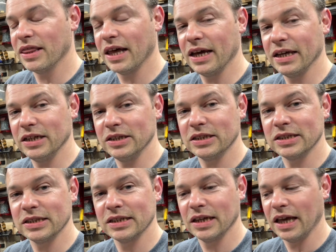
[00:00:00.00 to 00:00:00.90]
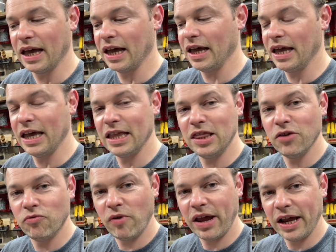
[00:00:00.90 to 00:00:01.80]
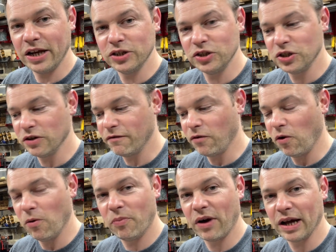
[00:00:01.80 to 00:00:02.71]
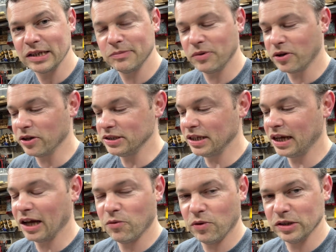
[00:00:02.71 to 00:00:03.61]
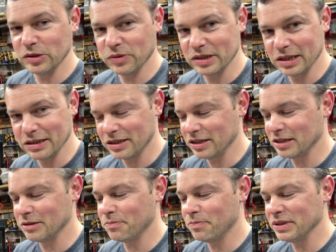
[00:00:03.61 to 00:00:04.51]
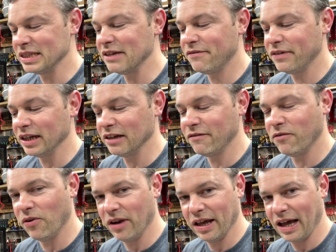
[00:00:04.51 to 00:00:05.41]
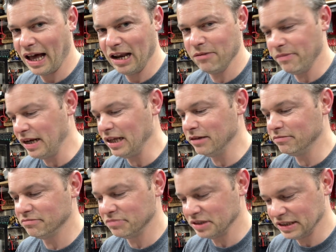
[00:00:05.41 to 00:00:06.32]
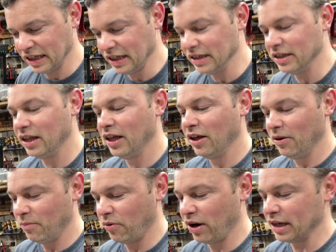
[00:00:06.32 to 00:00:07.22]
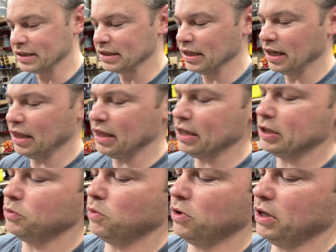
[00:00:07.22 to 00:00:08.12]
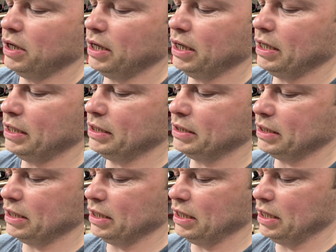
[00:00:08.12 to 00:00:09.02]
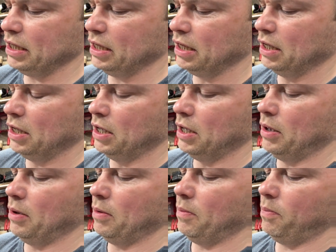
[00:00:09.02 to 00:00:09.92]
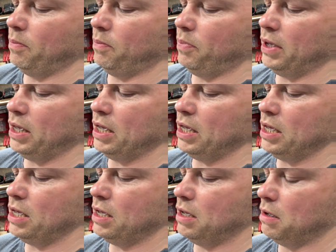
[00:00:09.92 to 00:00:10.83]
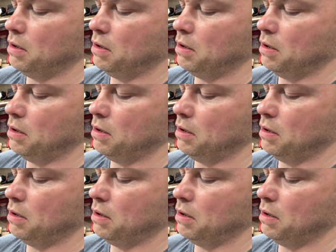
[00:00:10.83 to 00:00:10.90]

that is in the range for brass, because you get ones which are specifically for like aluminium, steel, brass, and this one is the B.